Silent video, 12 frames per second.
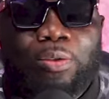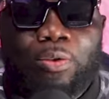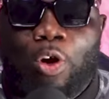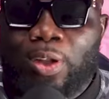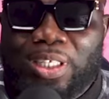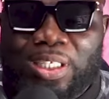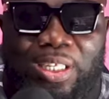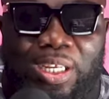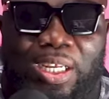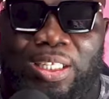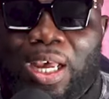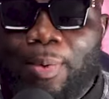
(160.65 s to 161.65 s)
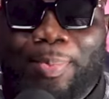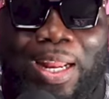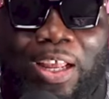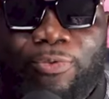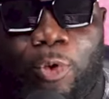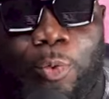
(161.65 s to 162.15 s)
all these digital
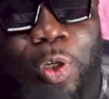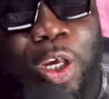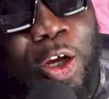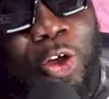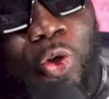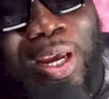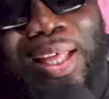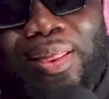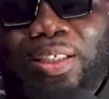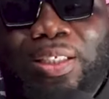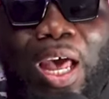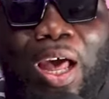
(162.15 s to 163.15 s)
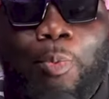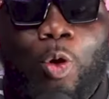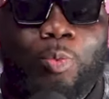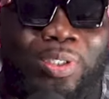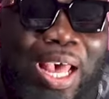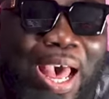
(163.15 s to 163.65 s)
platforms to get these
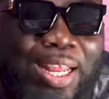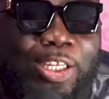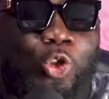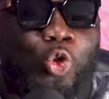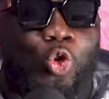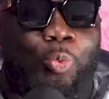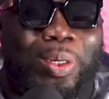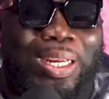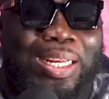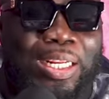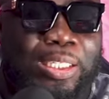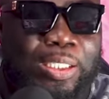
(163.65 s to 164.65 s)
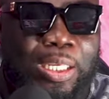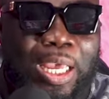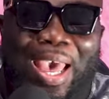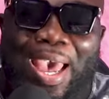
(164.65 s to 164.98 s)
albums, add it to your playlist,